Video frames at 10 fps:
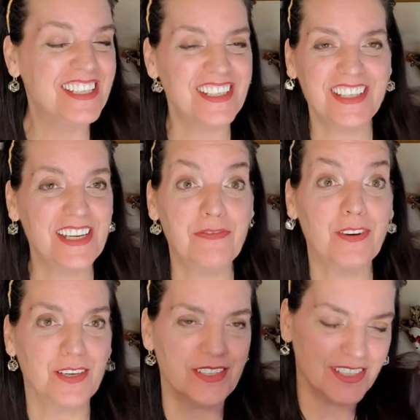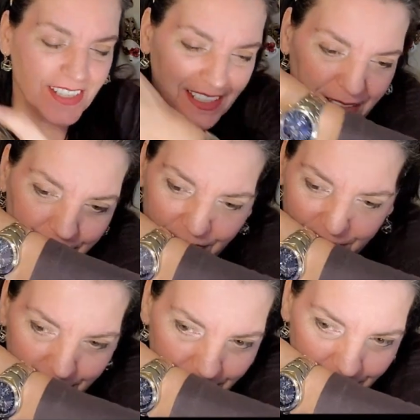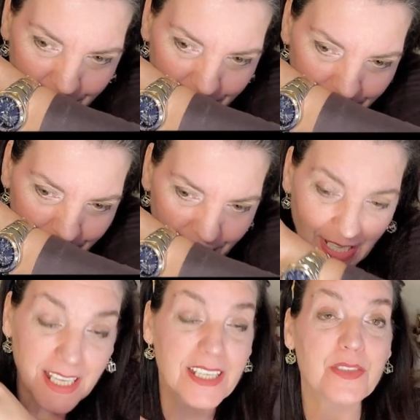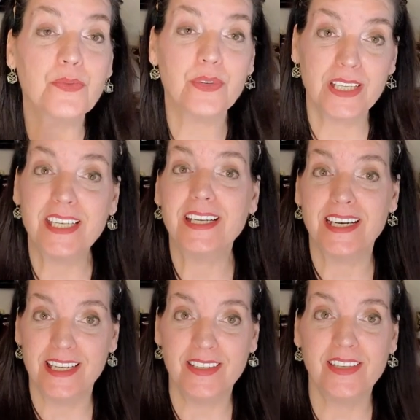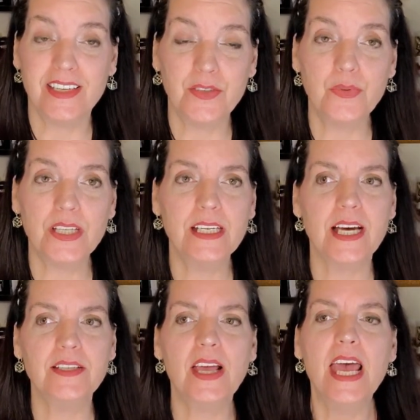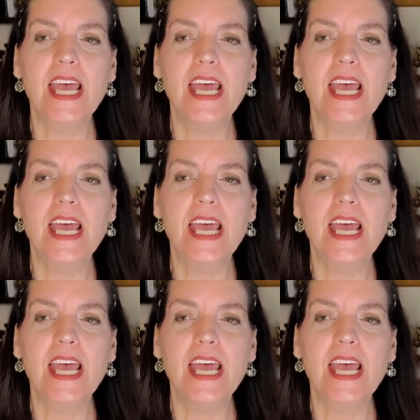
Just at first. It is really nice. It's really nice.